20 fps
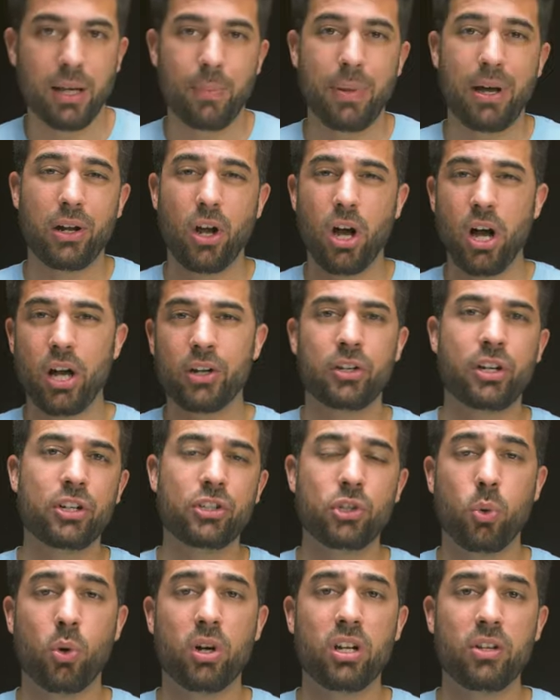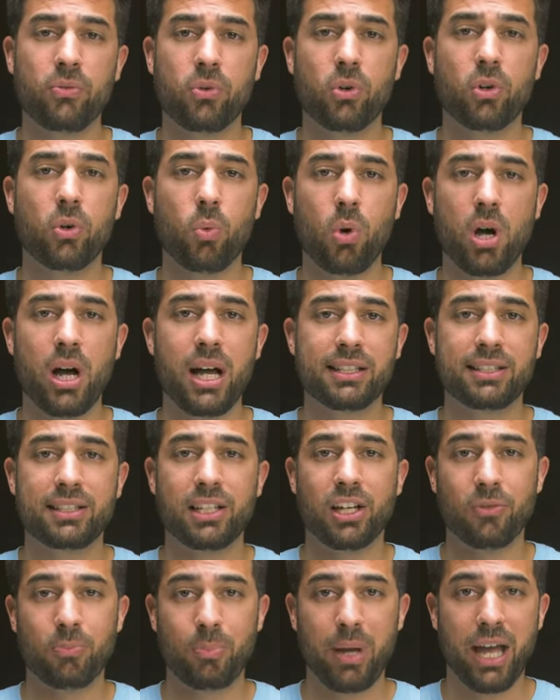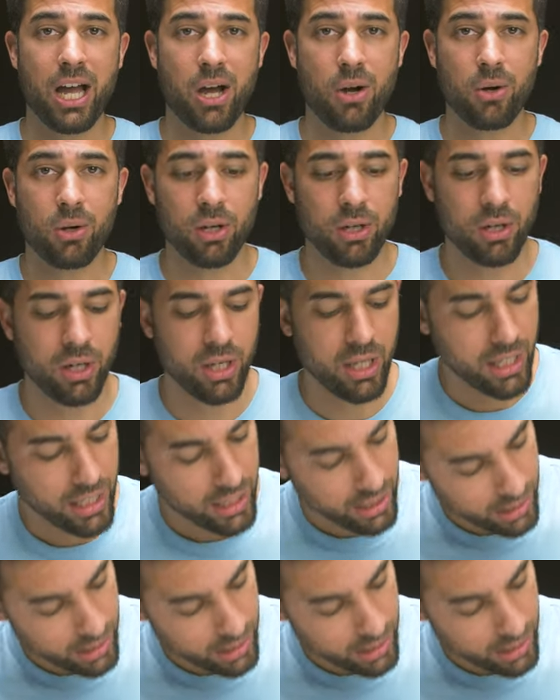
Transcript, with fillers: about 124 watts of power,